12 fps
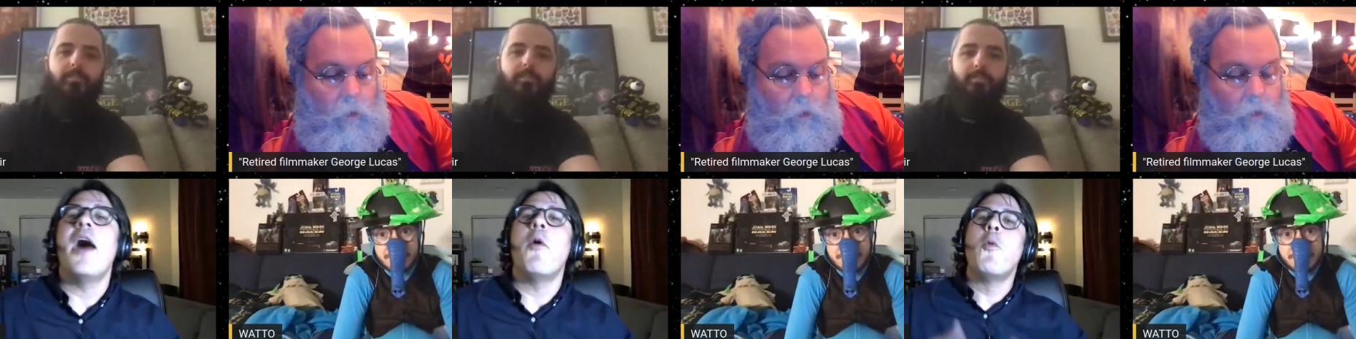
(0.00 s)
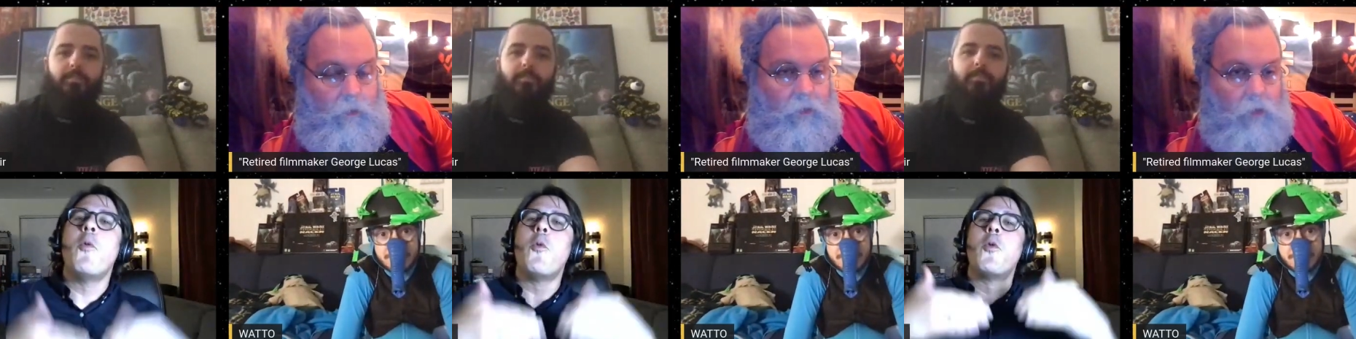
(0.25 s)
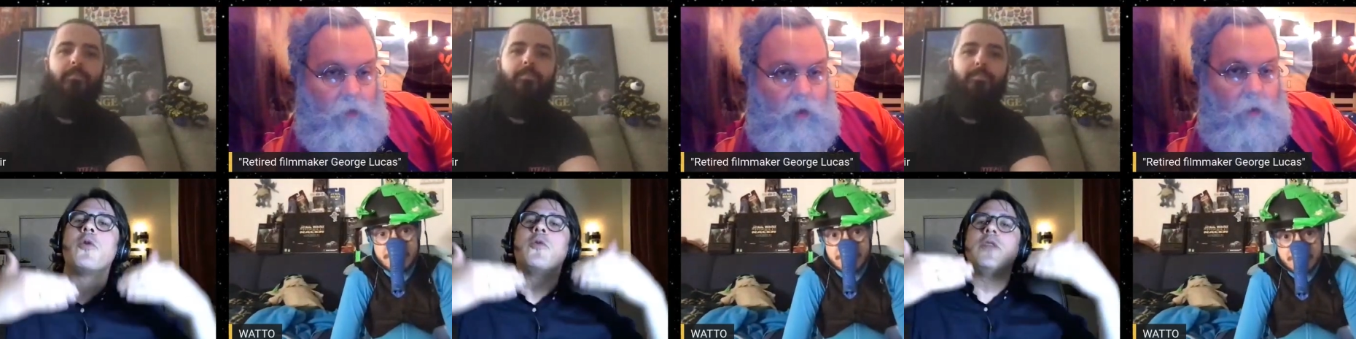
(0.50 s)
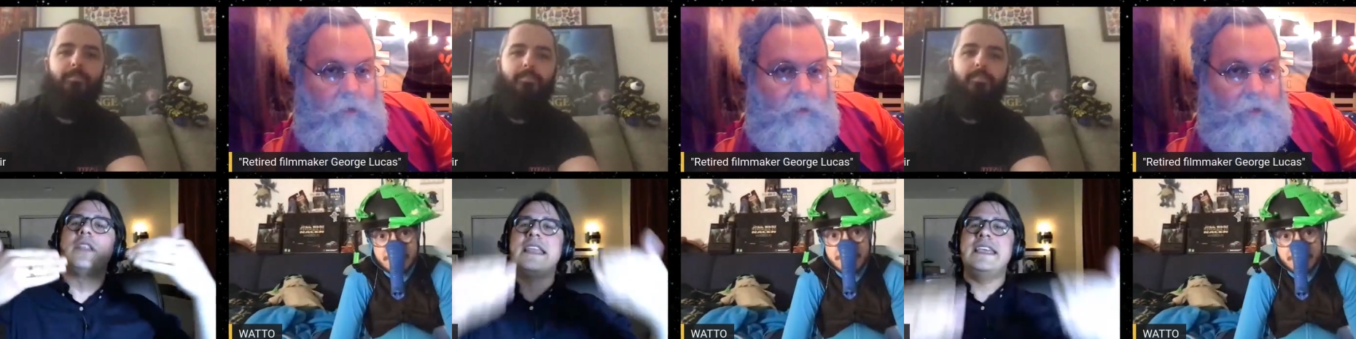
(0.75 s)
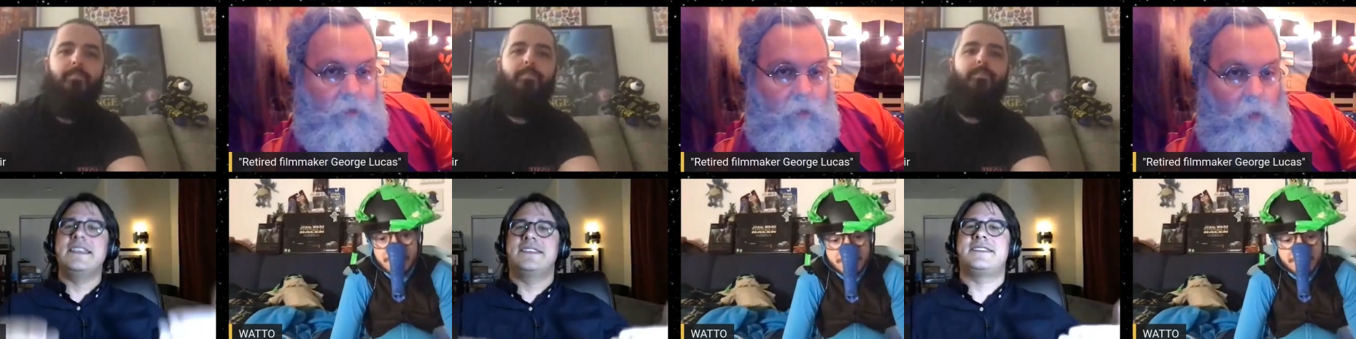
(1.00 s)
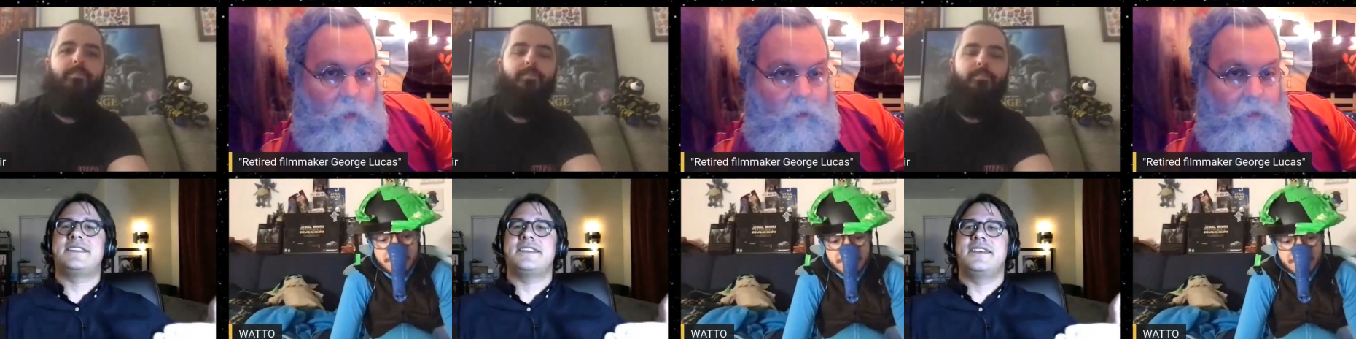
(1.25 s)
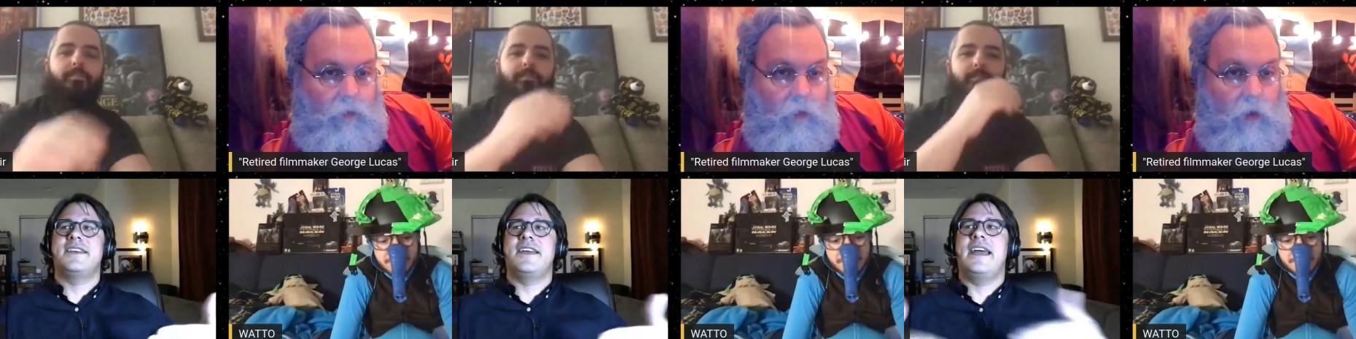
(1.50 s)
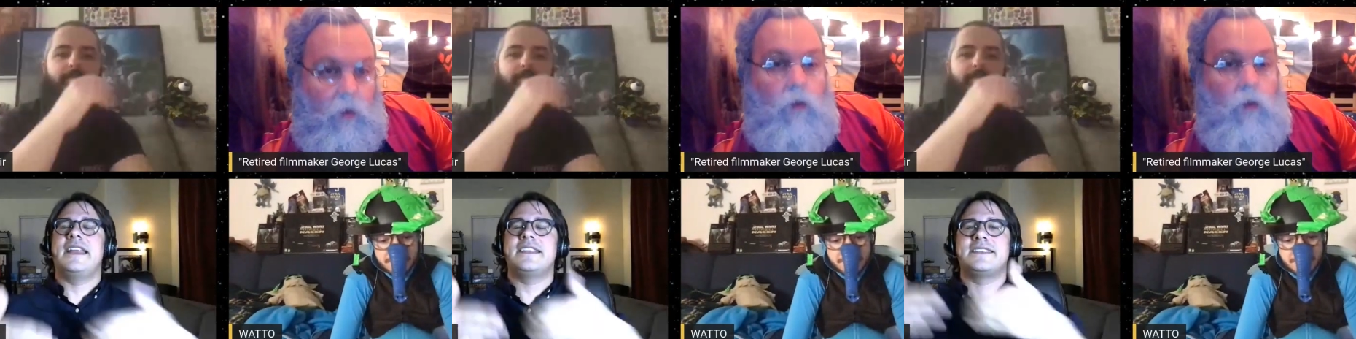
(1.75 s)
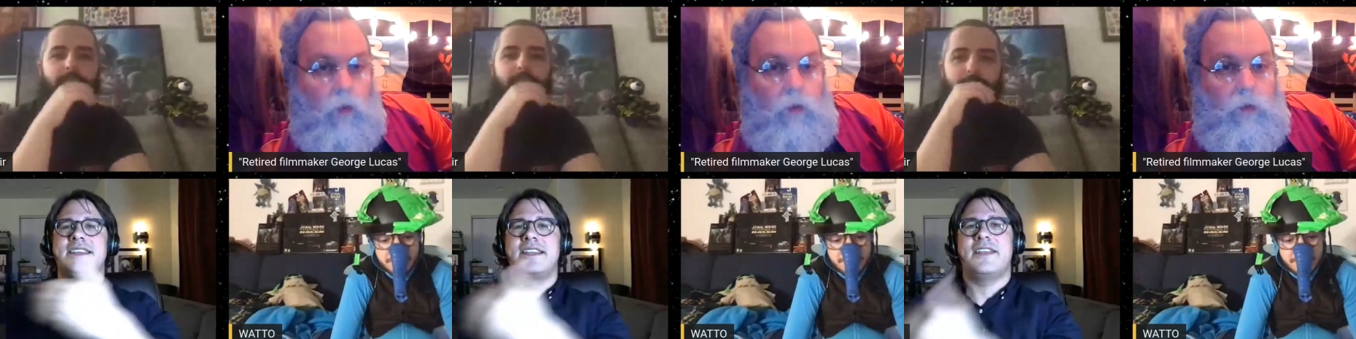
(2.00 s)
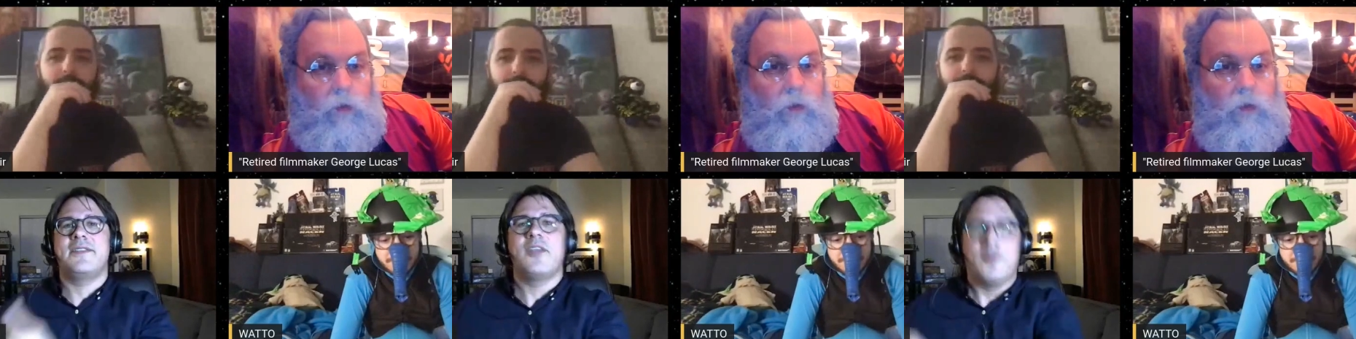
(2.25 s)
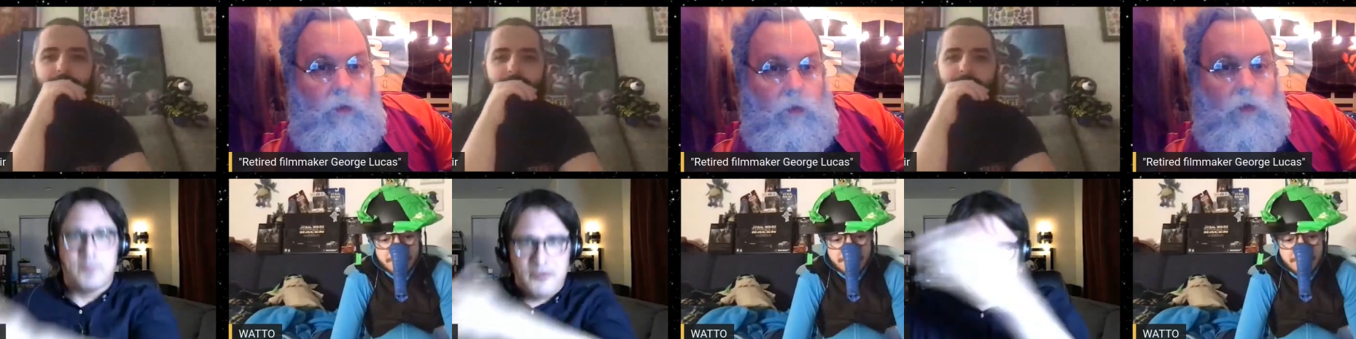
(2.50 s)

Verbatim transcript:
Speaker 1: uh, were released at a t- you know